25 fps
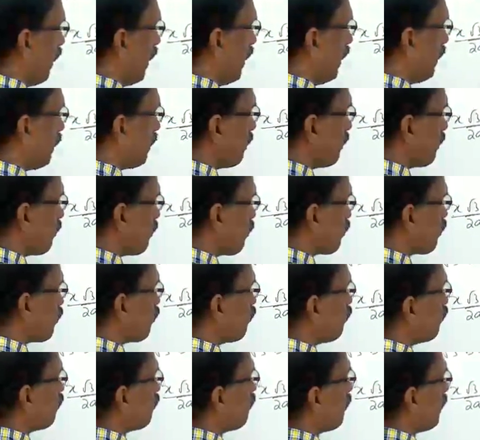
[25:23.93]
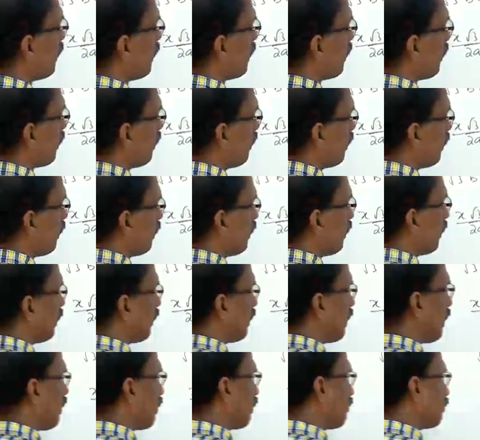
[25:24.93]
2b
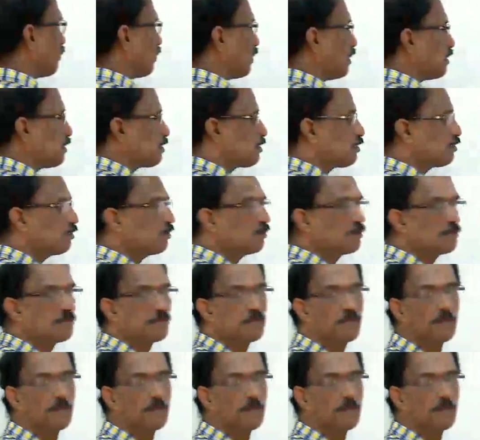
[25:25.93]
equal to 1.